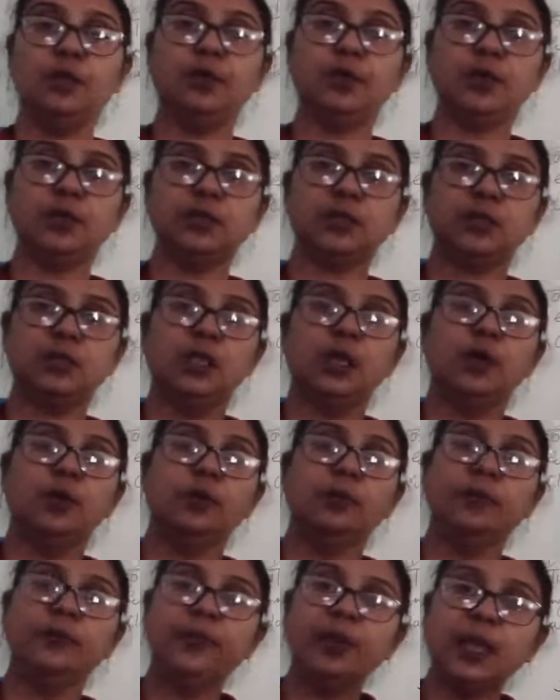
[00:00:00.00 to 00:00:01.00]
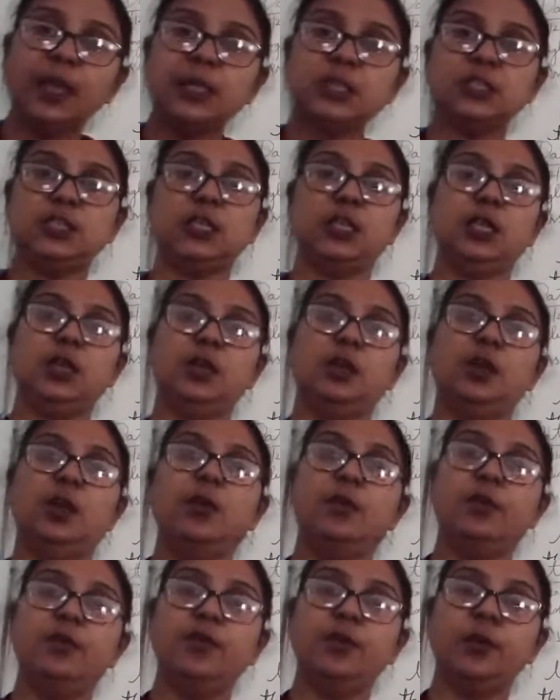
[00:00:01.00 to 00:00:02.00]
was waiting
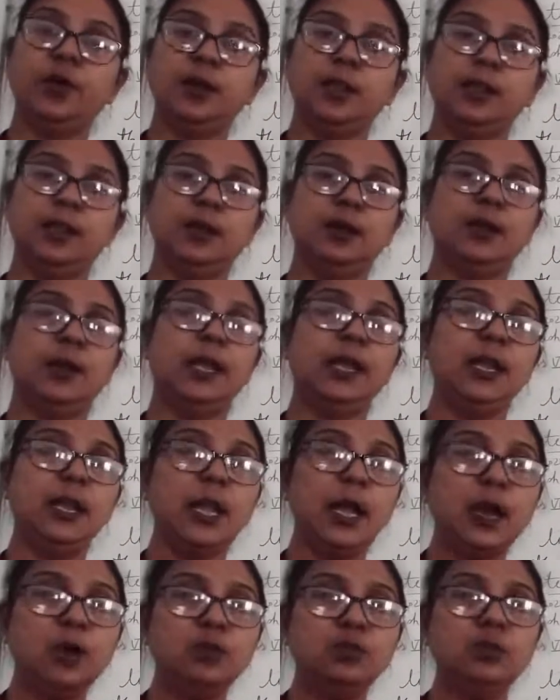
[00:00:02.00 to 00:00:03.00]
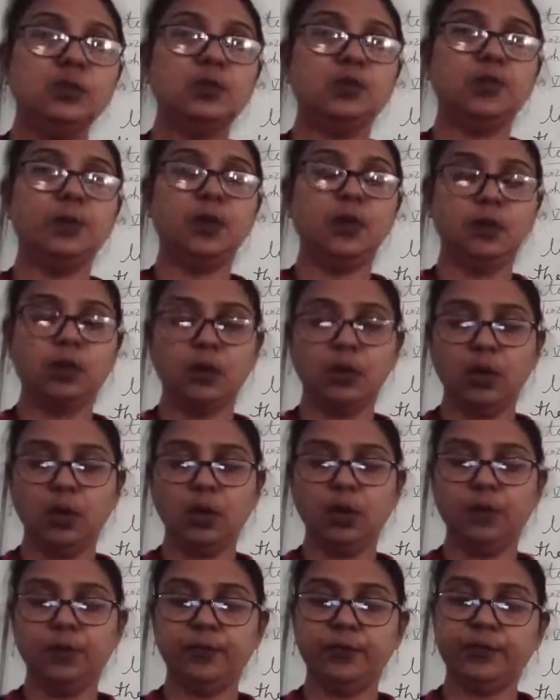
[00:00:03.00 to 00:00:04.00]
for the announcement
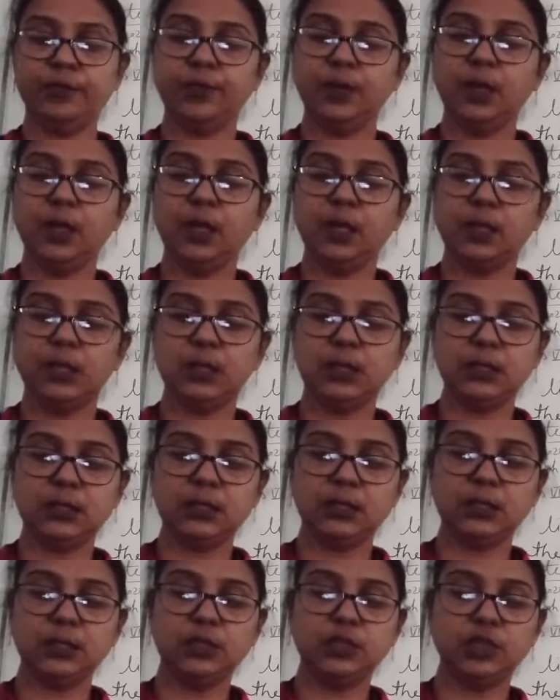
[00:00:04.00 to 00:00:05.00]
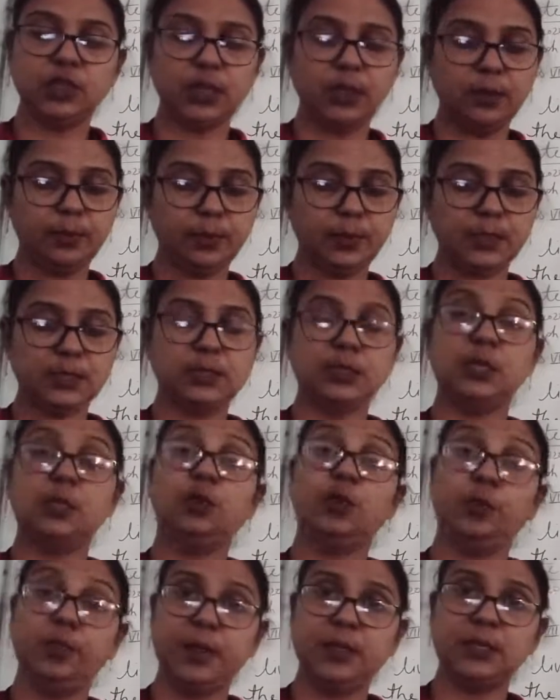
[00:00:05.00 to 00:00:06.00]
of this
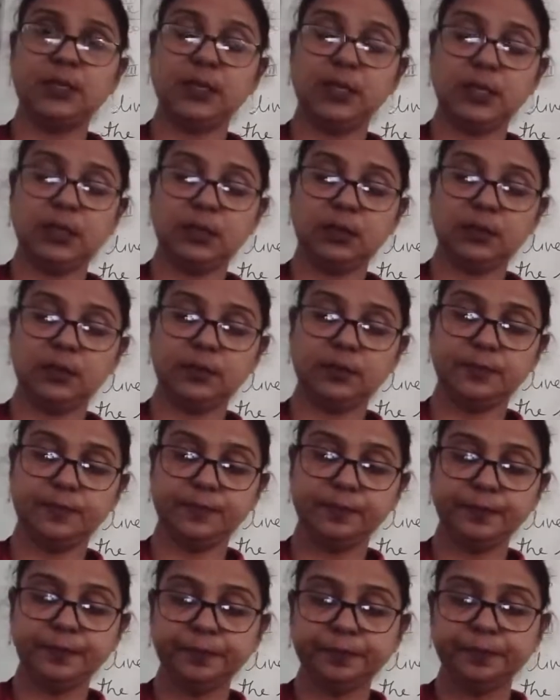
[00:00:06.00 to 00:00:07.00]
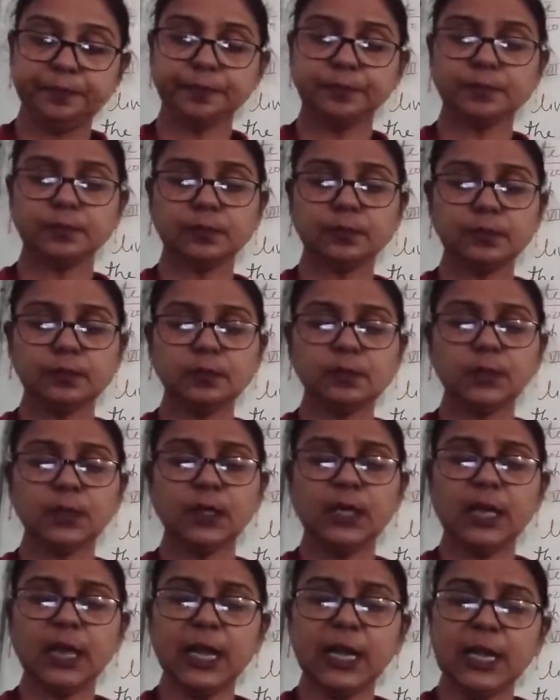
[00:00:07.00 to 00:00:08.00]
chairperson or president.
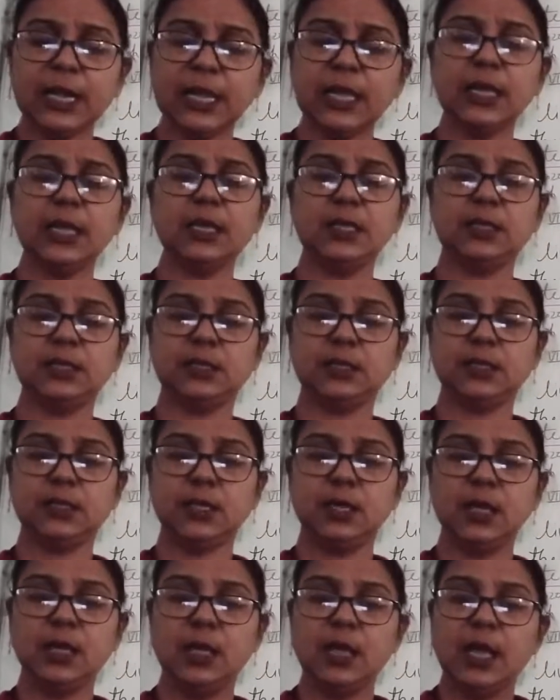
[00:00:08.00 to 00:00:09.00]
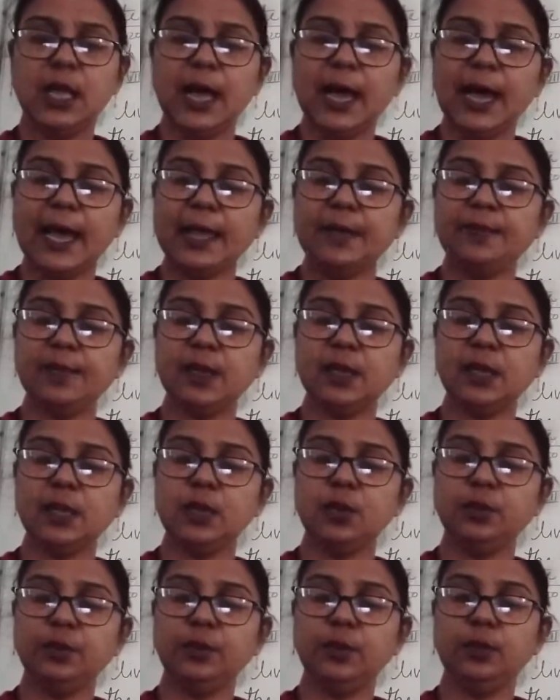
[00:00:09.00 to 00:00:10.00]
Colleagues, I
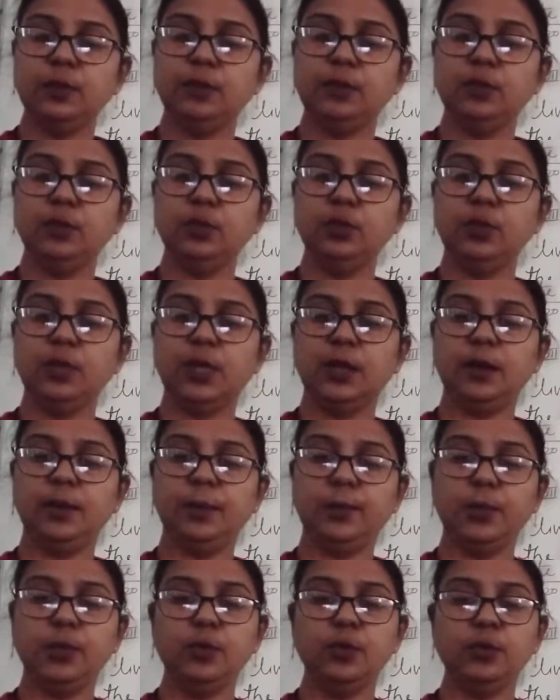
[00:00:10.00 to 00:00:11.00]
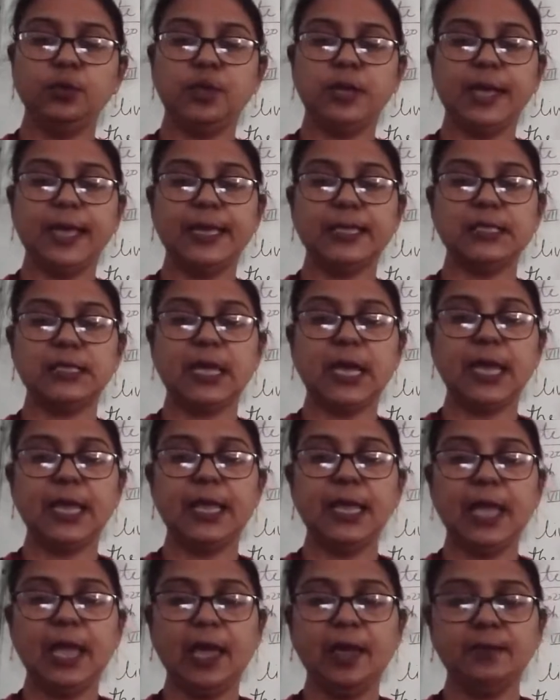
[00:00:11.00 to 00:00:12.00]
will give you the report as
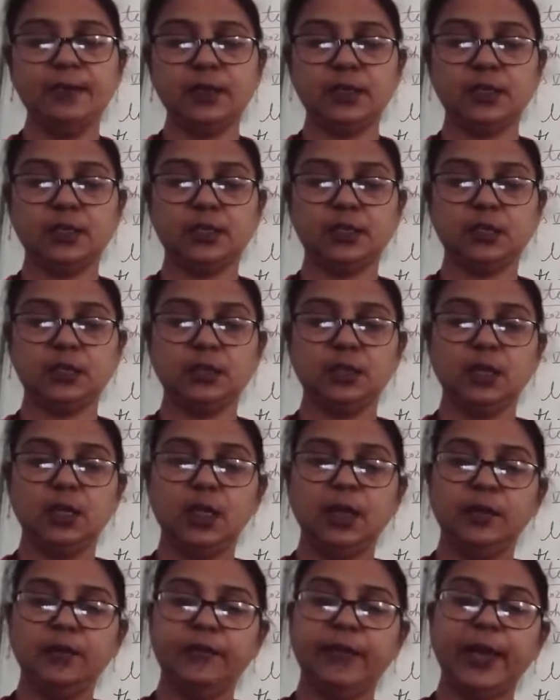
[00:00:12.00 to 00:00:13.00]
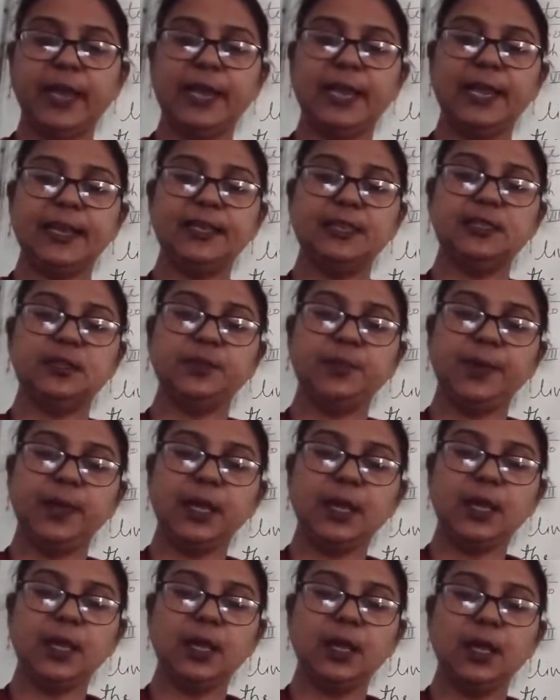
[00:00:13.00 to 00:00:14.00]
I have it. While I
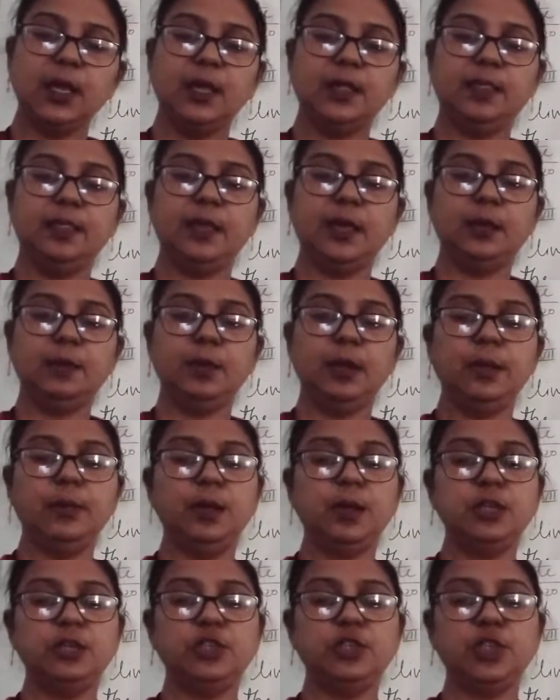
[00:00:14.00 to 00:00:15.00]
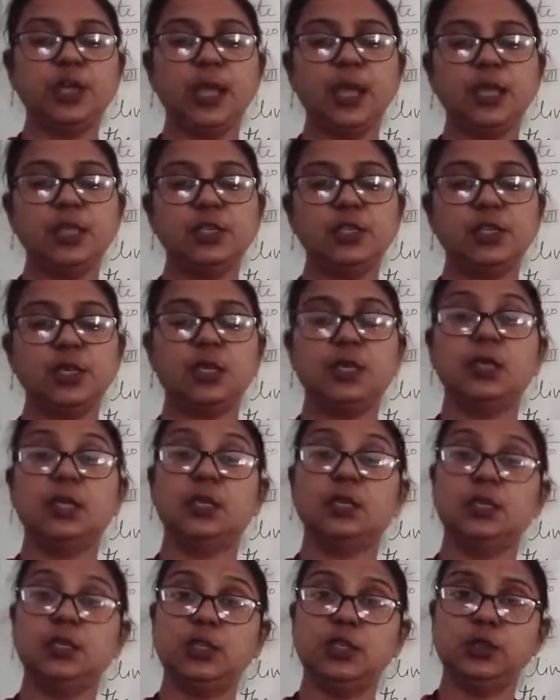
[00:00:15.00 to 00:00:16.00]
speak, there may be a change in
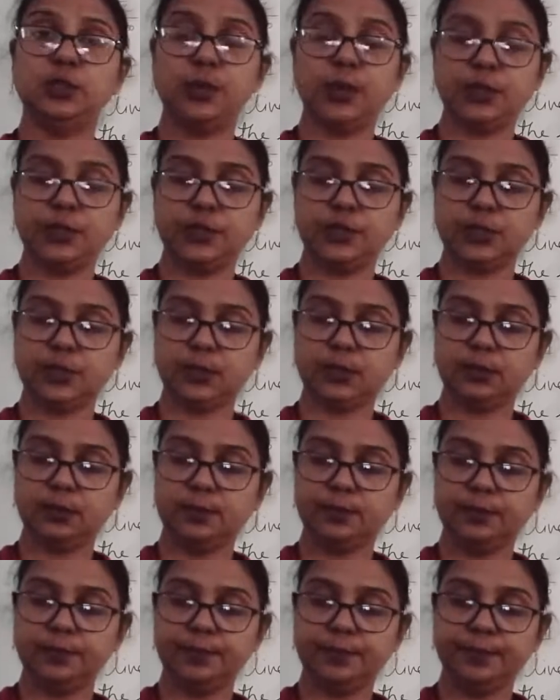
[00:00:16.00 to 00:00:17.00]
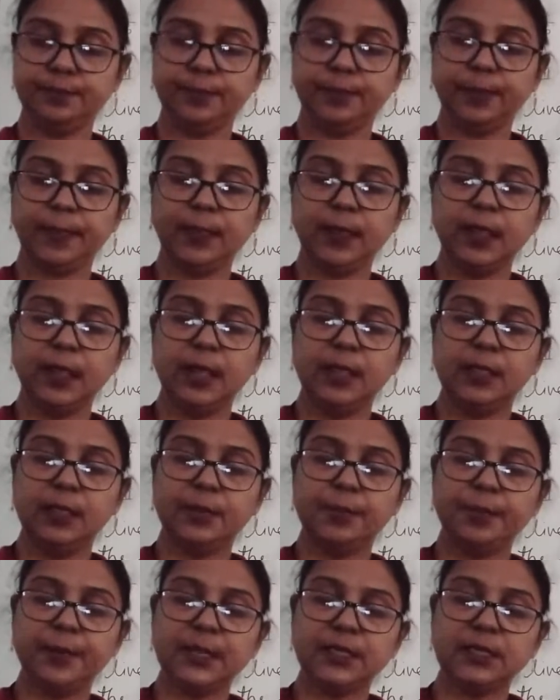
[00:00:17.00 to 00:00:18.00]
the situation.
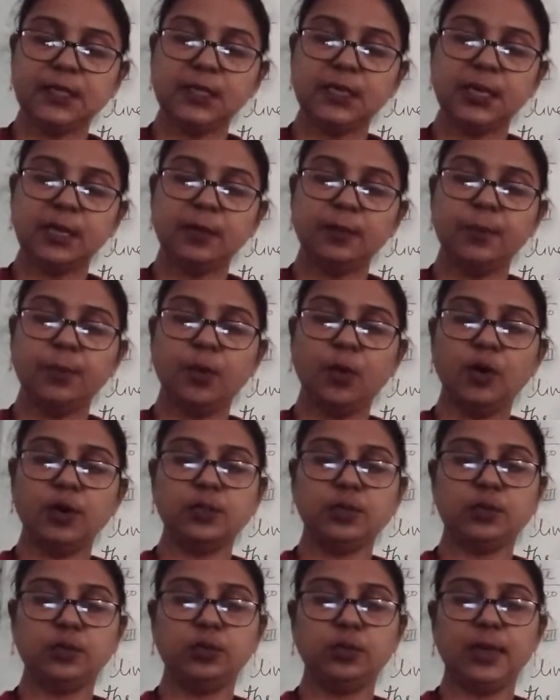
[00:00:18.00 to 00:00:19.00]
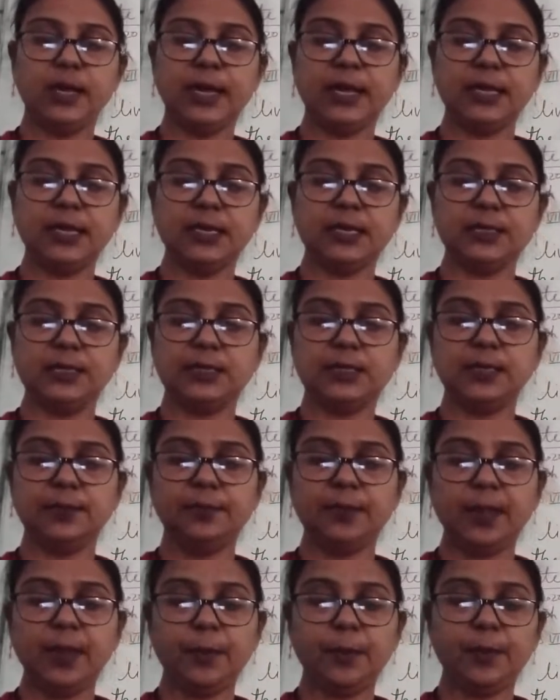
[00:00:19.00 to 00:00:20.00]
The president paused to get his
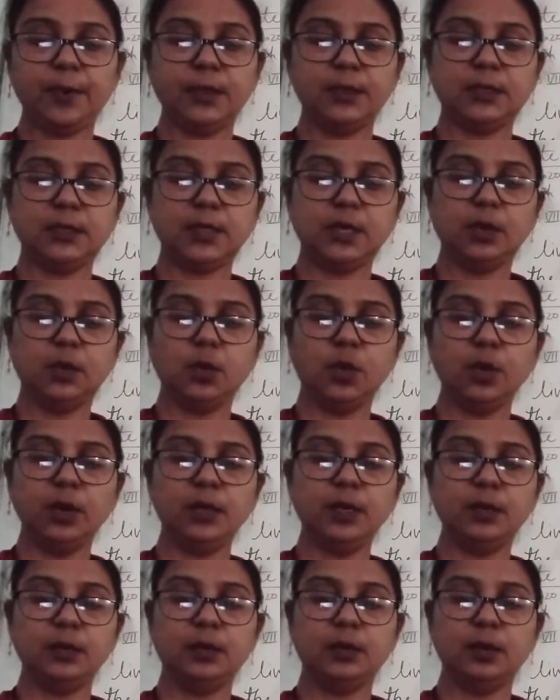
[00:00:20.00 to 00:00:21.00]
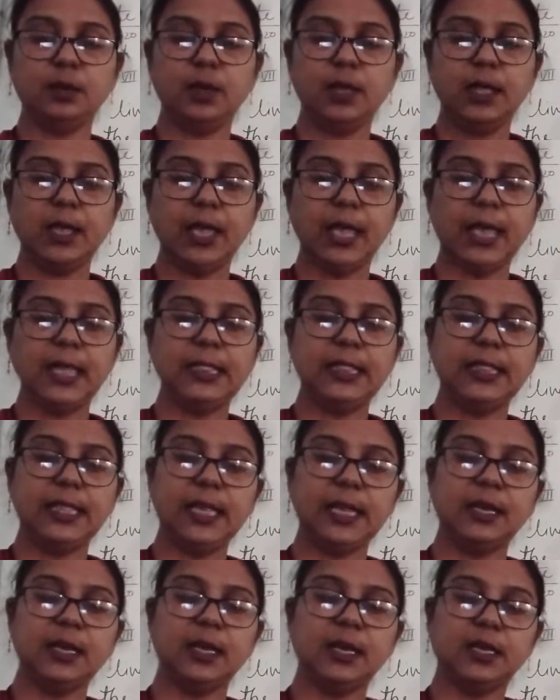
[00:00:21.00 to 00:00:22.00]
papers in order and
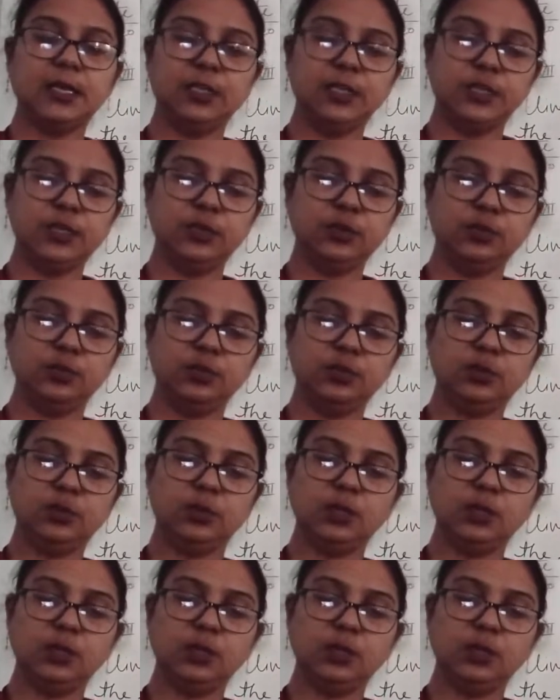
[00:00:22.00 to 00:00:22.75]
then continued.